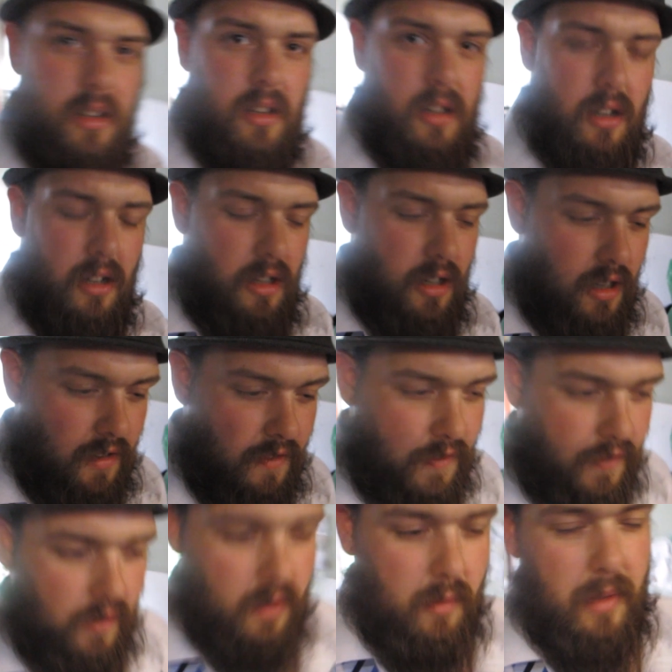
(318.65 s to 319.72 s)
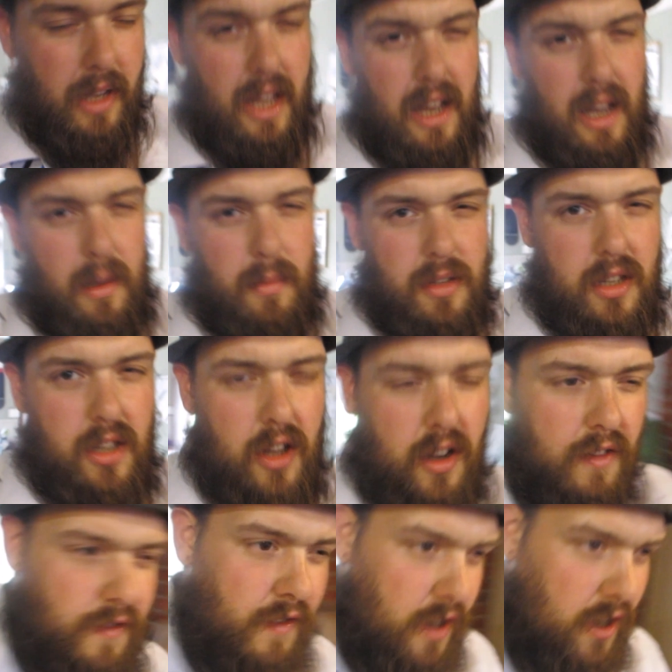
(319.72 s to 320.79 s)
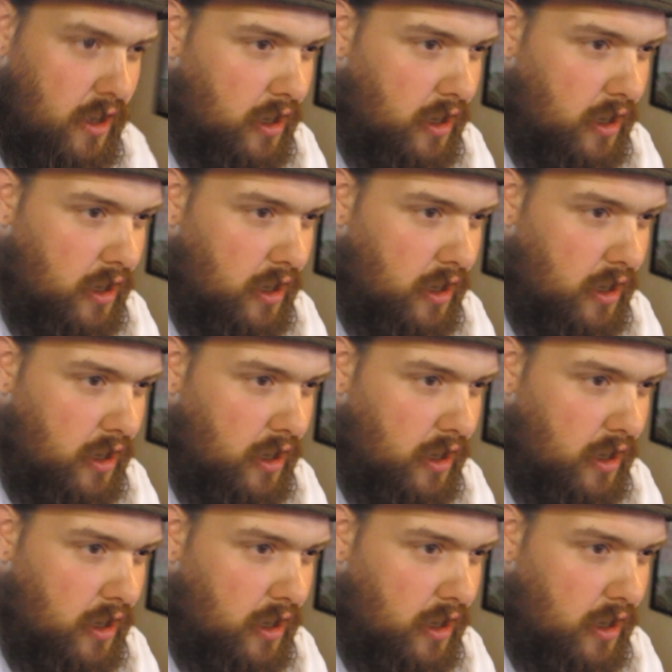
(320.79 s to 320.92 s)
Oh, fuck me, I am stuffed.